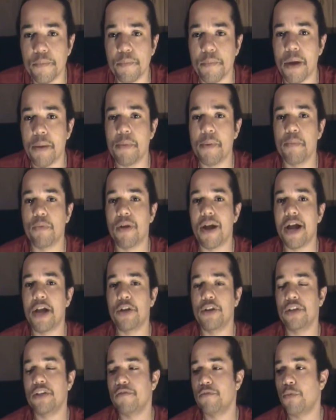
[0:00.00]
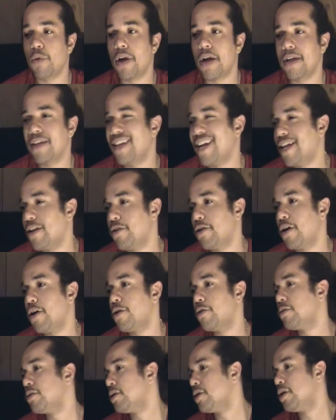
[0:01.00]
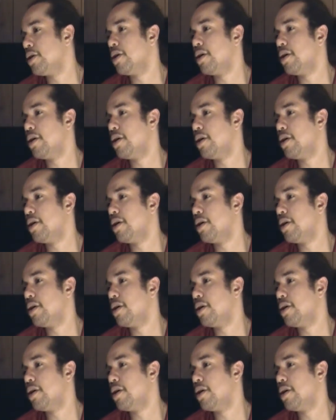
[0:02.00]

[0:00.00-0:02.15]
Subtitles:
maybe Bryan could have won. I don't know.